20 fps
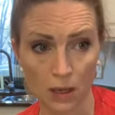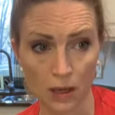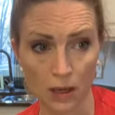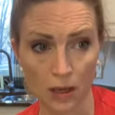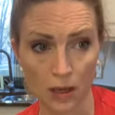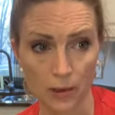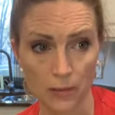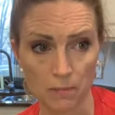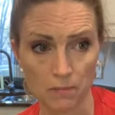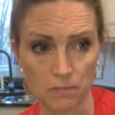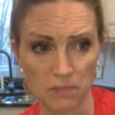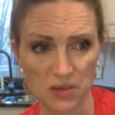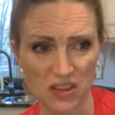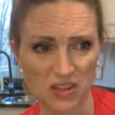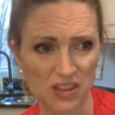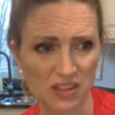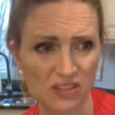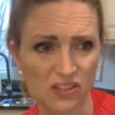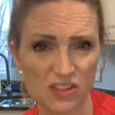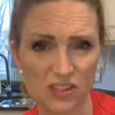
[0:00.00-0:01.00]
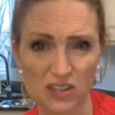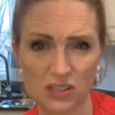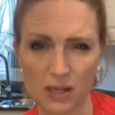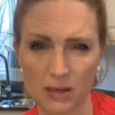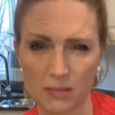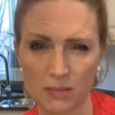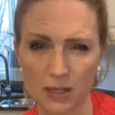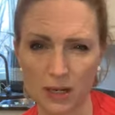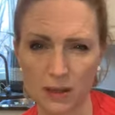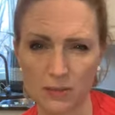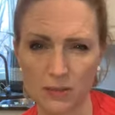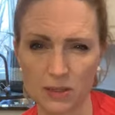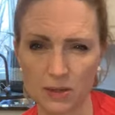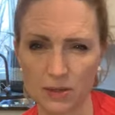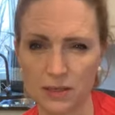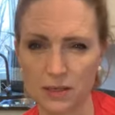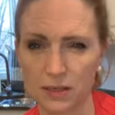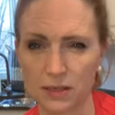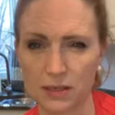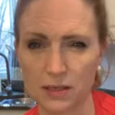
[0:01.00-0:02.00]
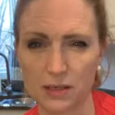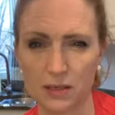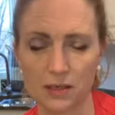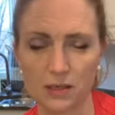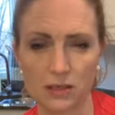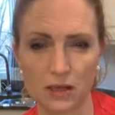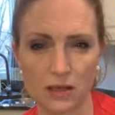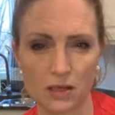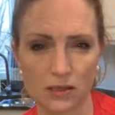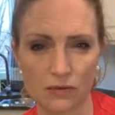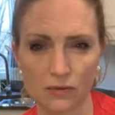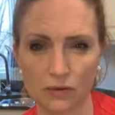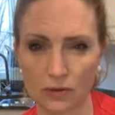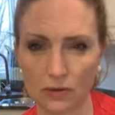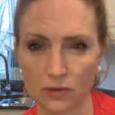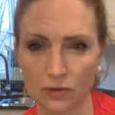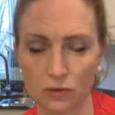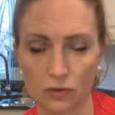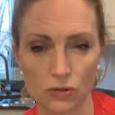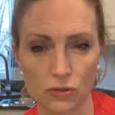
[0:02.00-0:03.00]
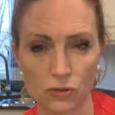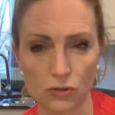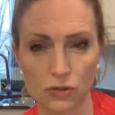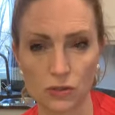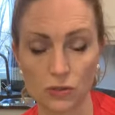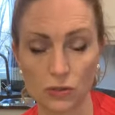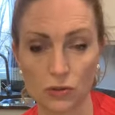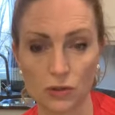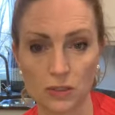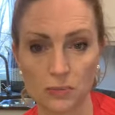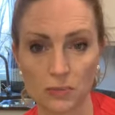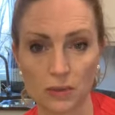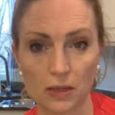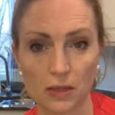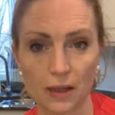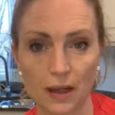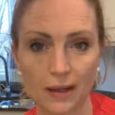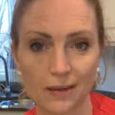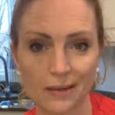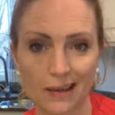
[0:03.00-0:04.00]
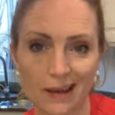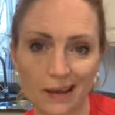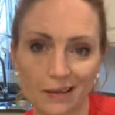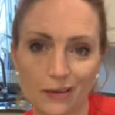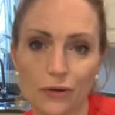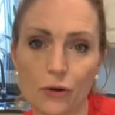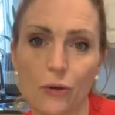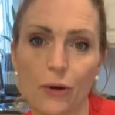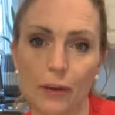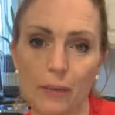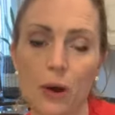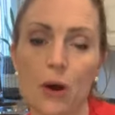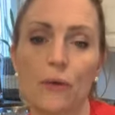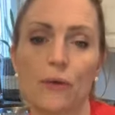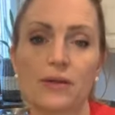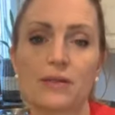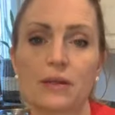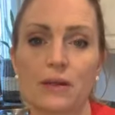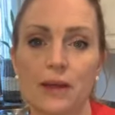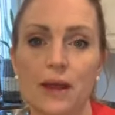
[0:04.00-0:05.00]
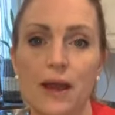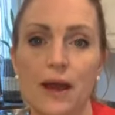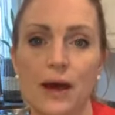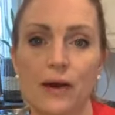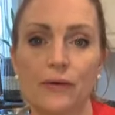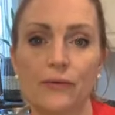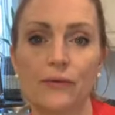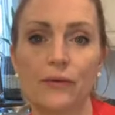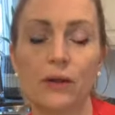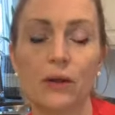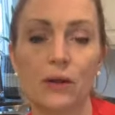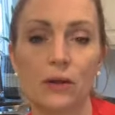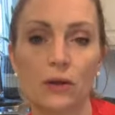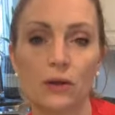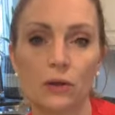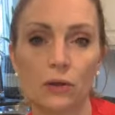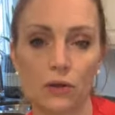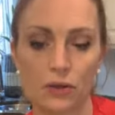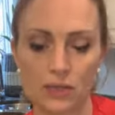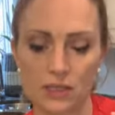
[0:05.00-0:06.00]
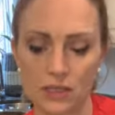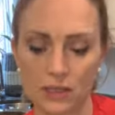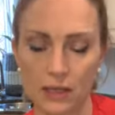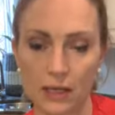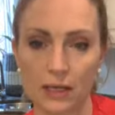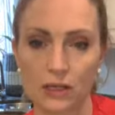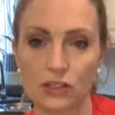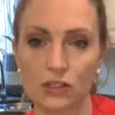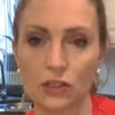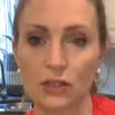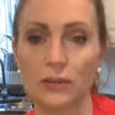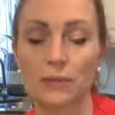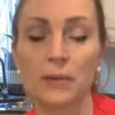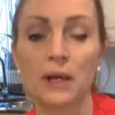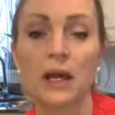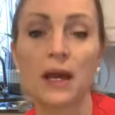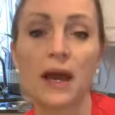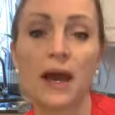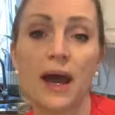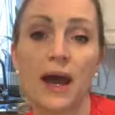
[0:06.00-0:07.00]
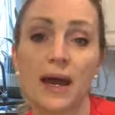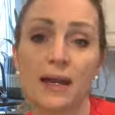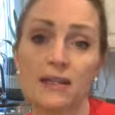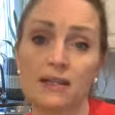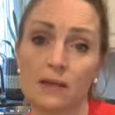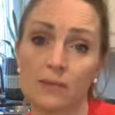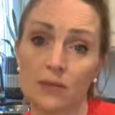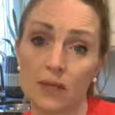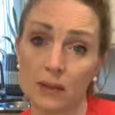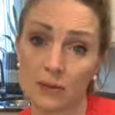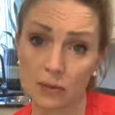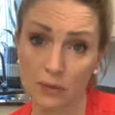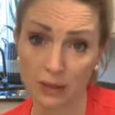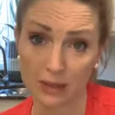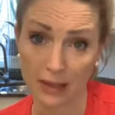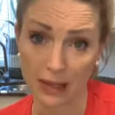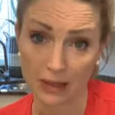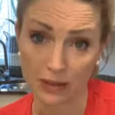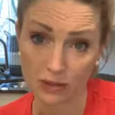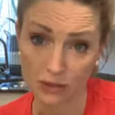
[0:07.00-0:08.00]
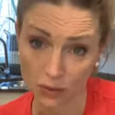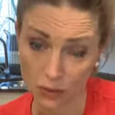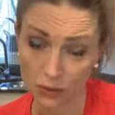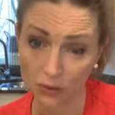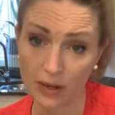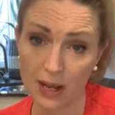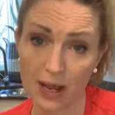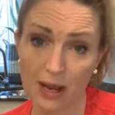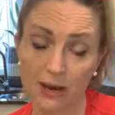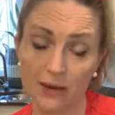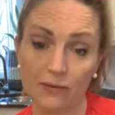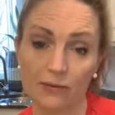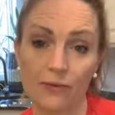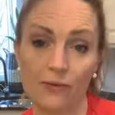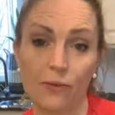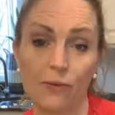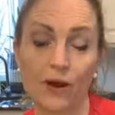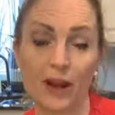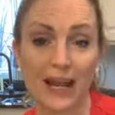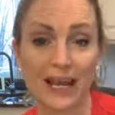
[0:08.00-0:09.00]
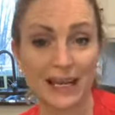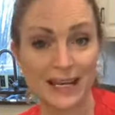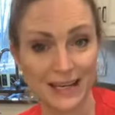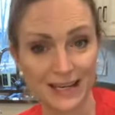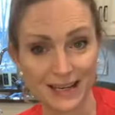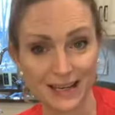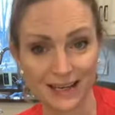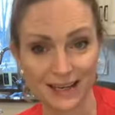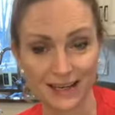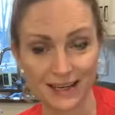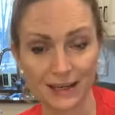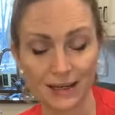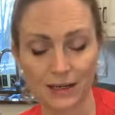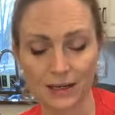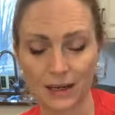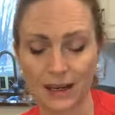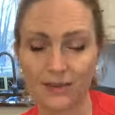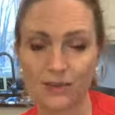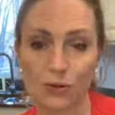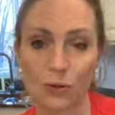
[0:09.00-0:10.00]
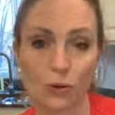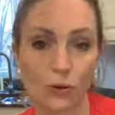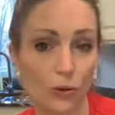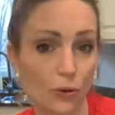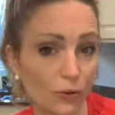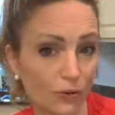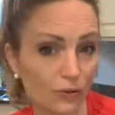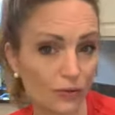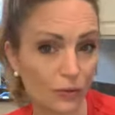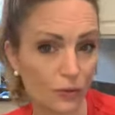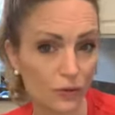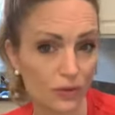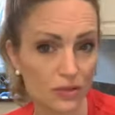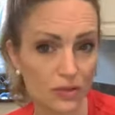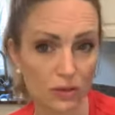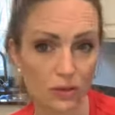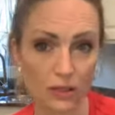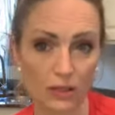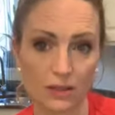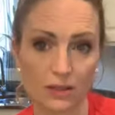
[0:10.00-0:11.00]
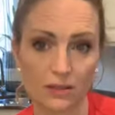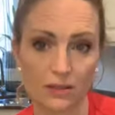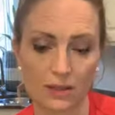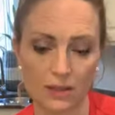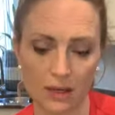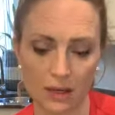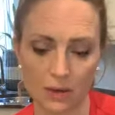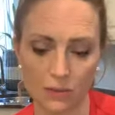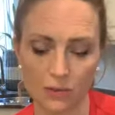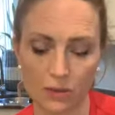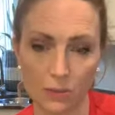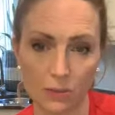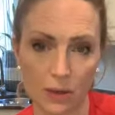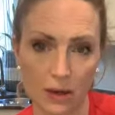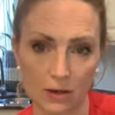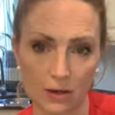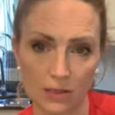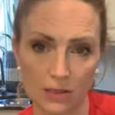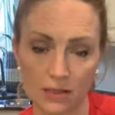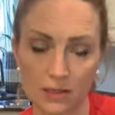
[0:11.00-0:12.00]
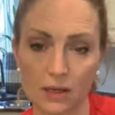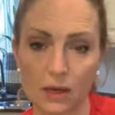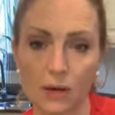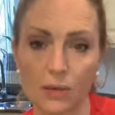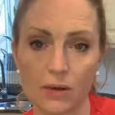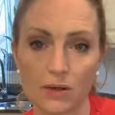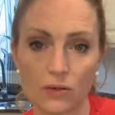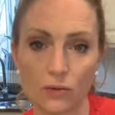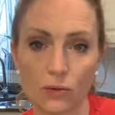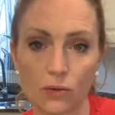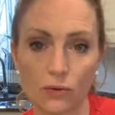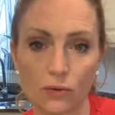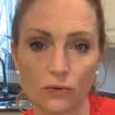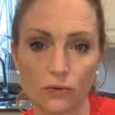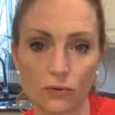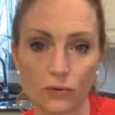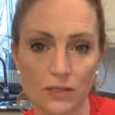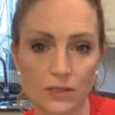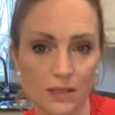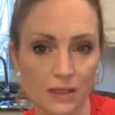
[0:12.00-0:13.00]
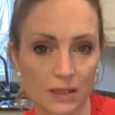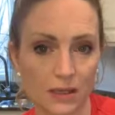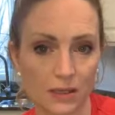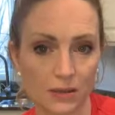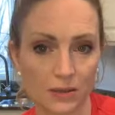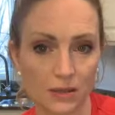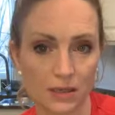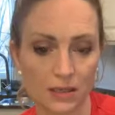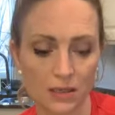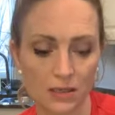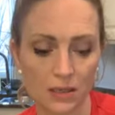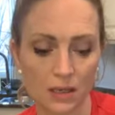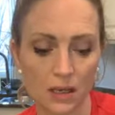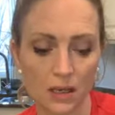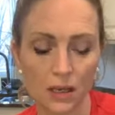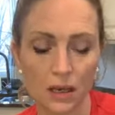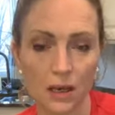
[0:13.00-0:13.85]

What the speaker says: And then just sometimes I'll see it at different grocery stores, but I know I'm always gonna have good selection. And sometimes when I don't have what I need, I have to go to Whole Foods. So like today with the parsley, I went to Whole Foods to get this.